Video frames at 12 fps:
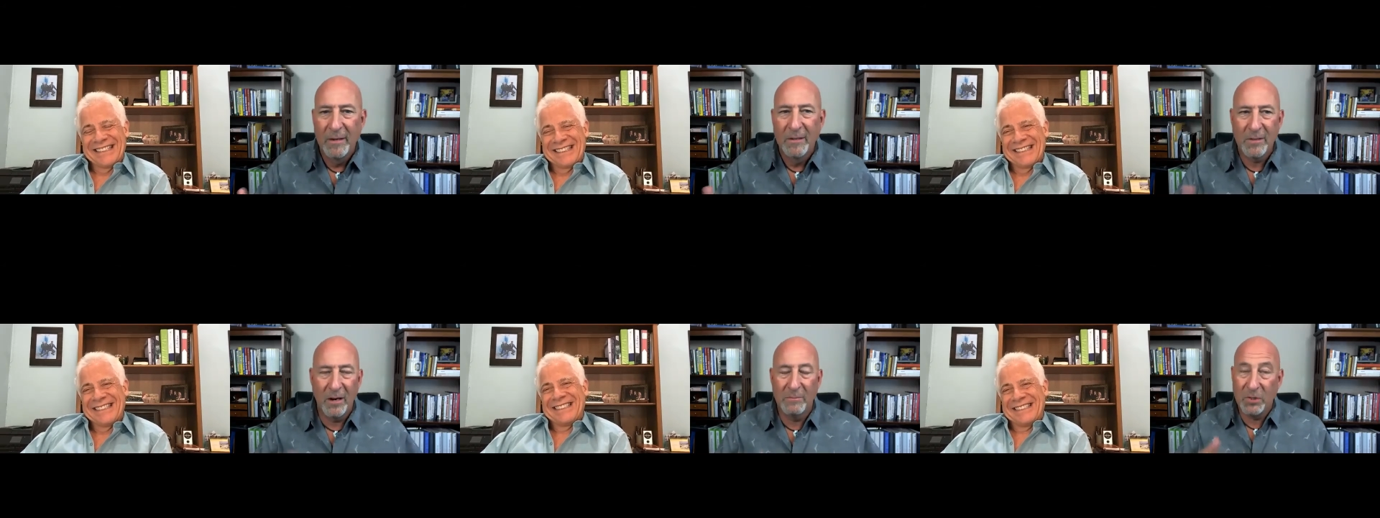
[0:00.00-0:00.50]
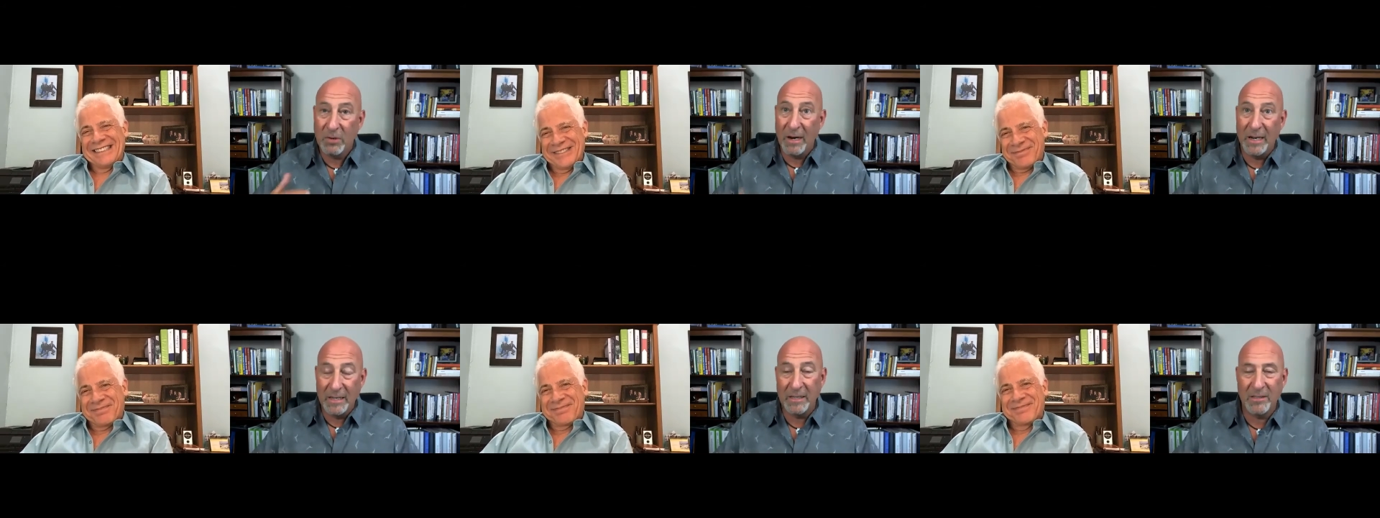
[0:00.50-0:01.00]
Speaker 1: so i'm
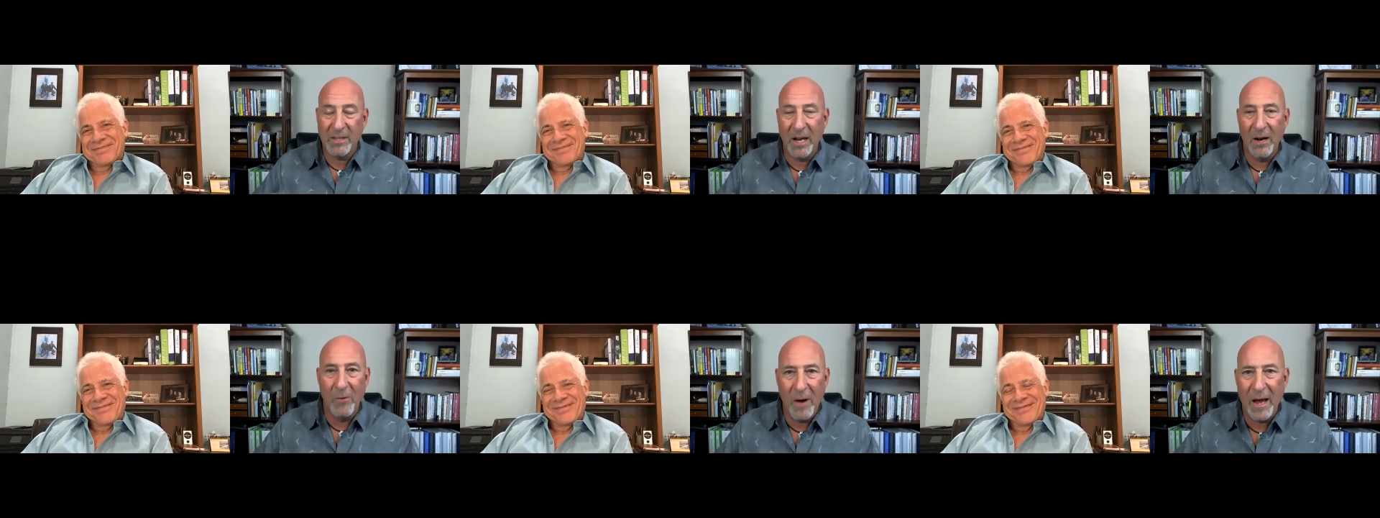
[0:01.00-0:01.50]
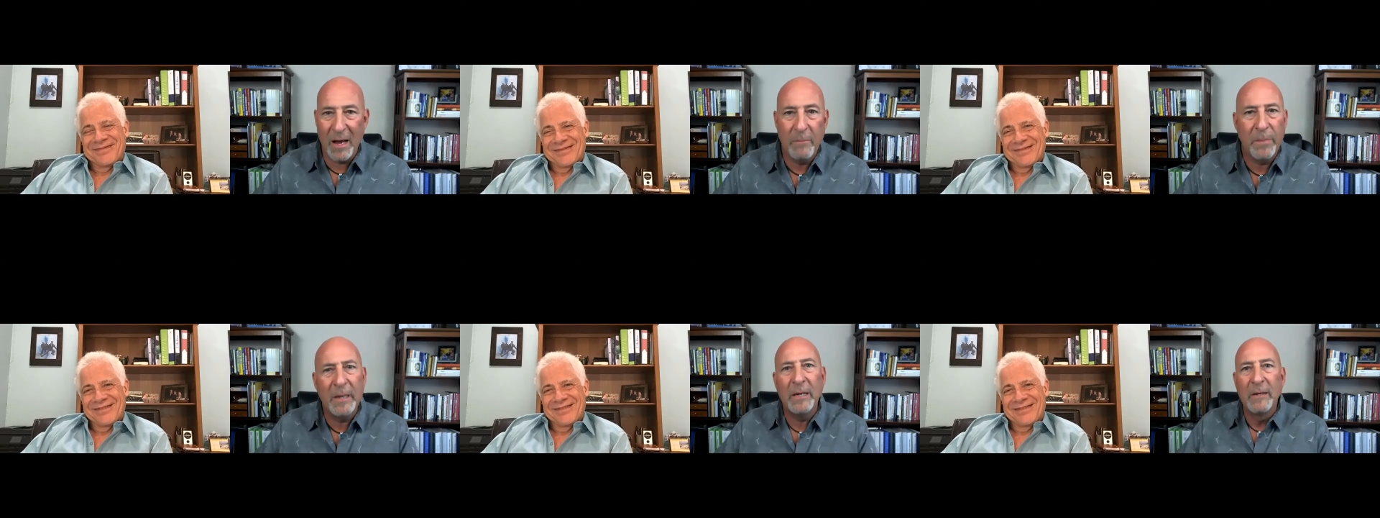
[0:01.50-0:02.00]
trying to stay away
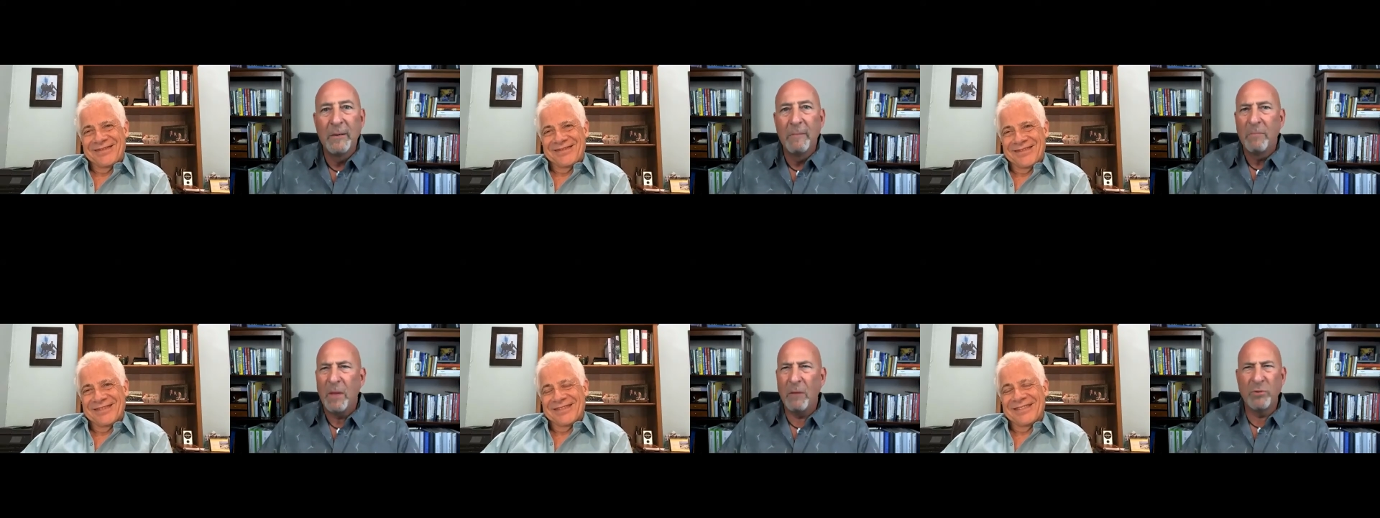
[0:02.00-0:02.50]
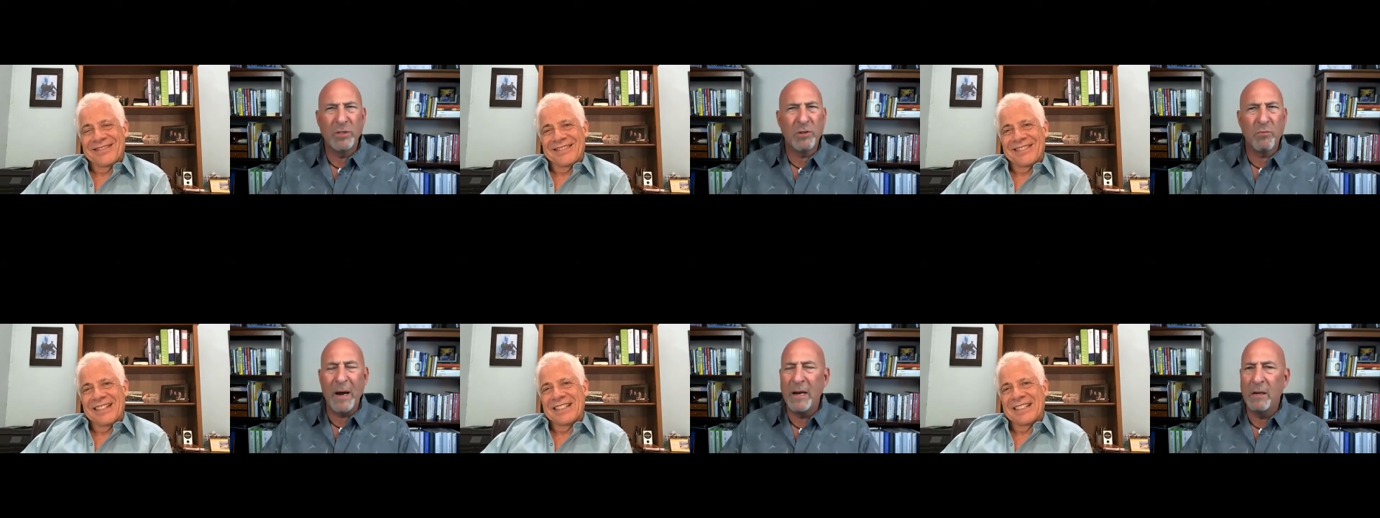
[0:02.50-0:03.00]
but it was
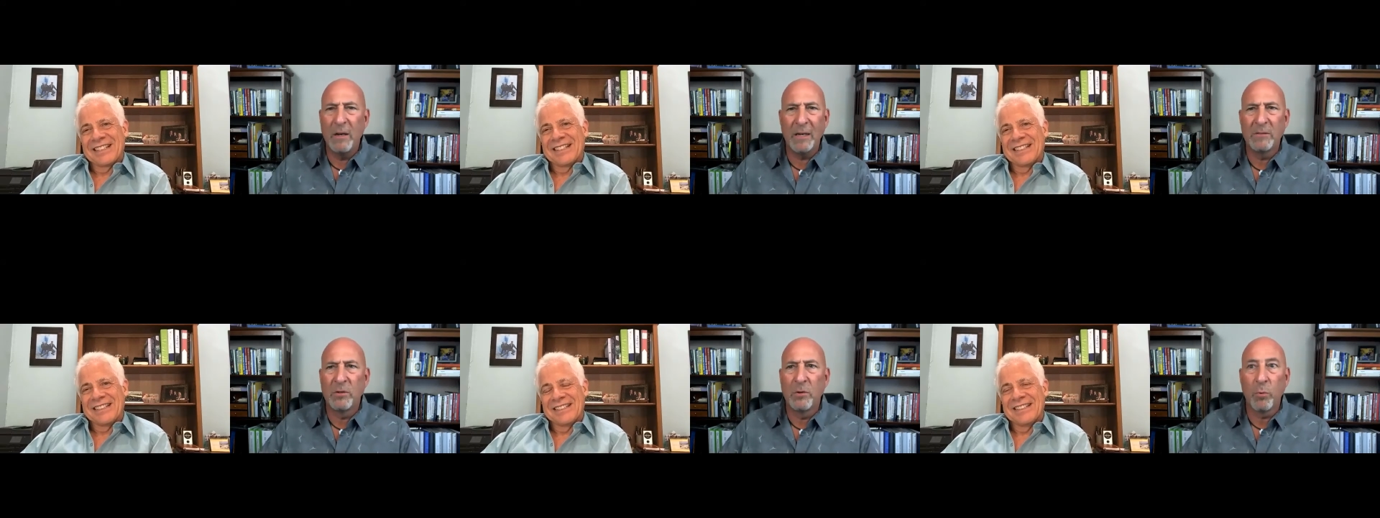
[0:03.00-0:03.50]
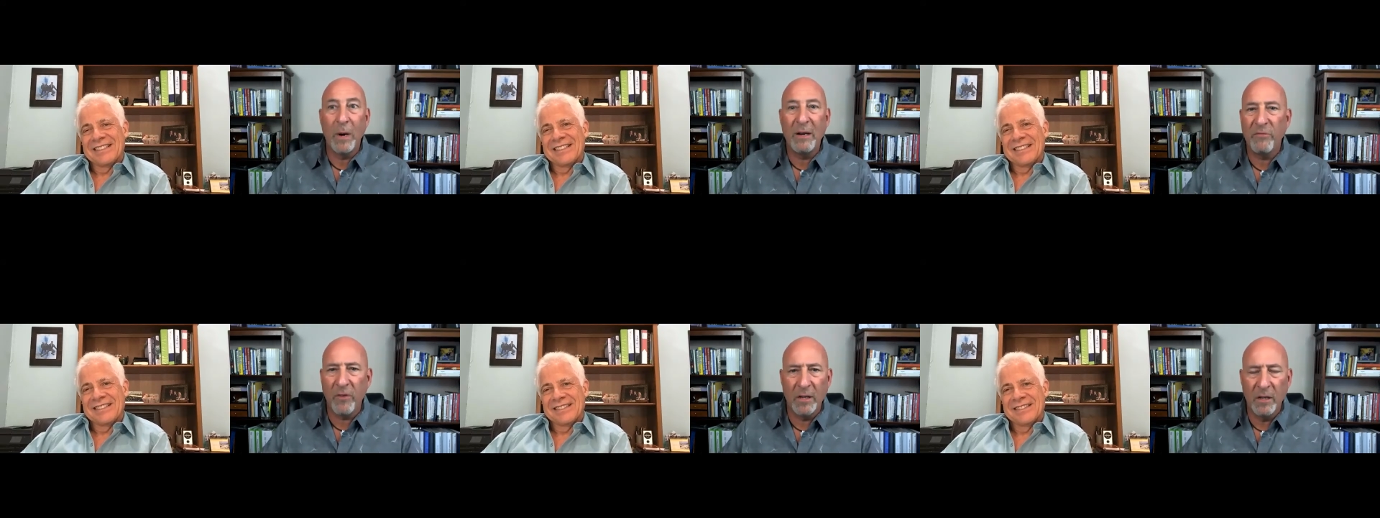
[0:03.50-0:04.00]
great you had
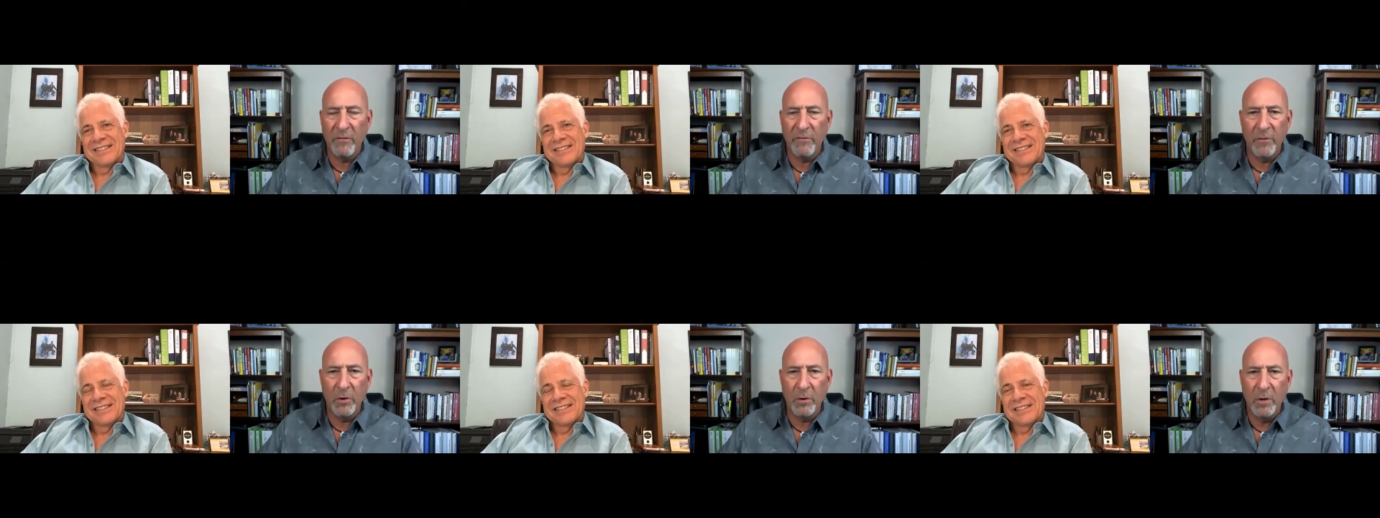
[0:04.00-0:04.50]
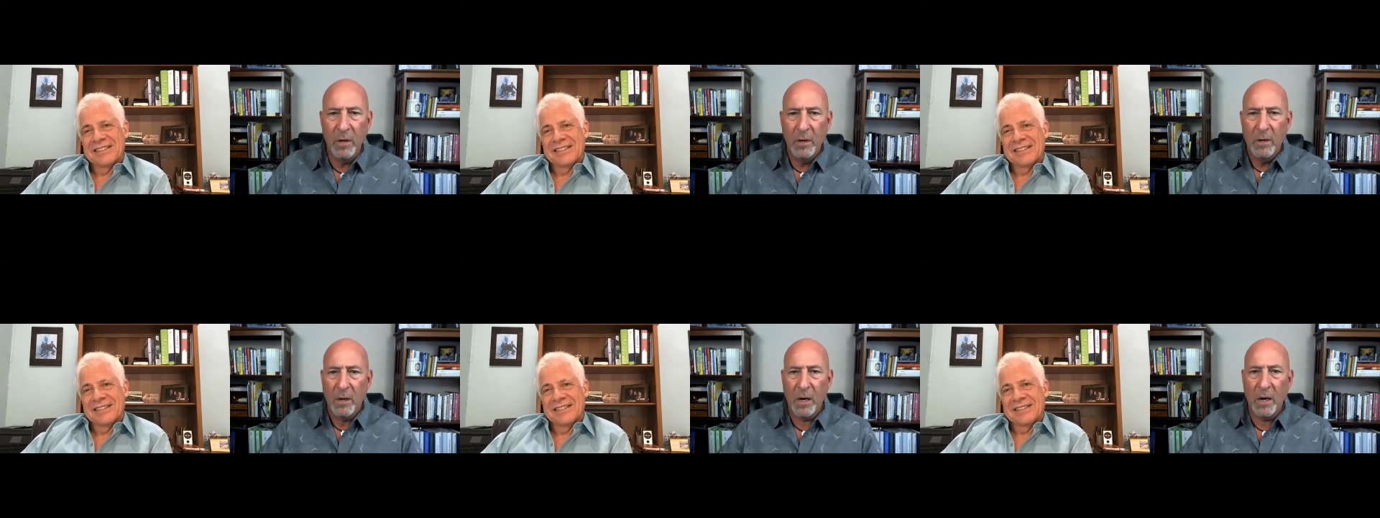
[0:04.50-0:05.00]
great friendly food
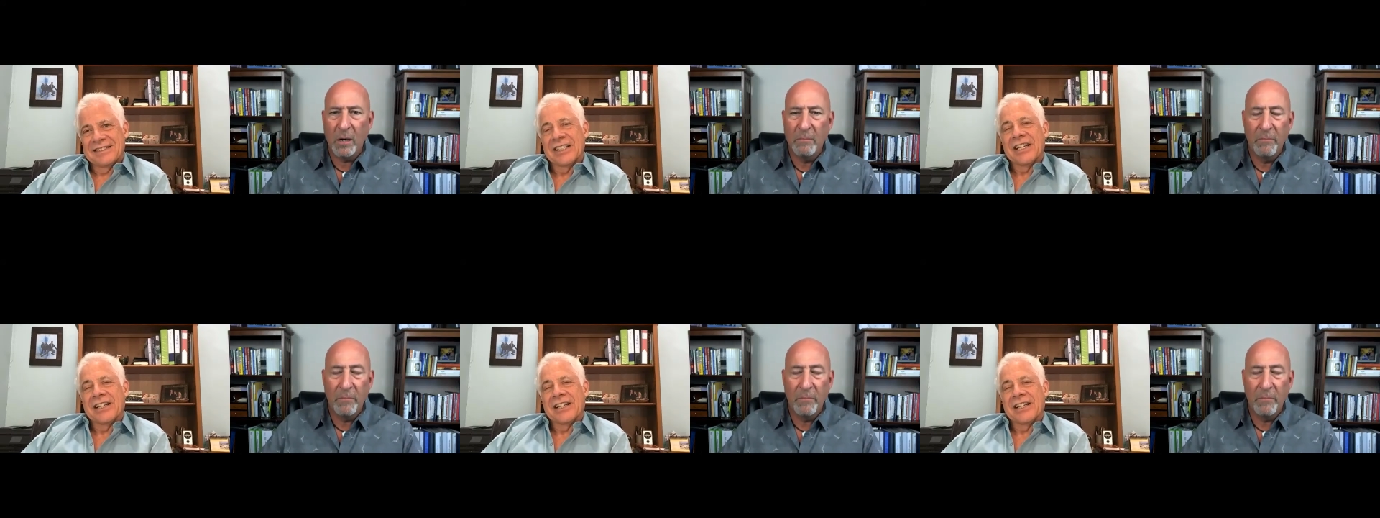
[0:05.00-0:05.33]
um, yeah.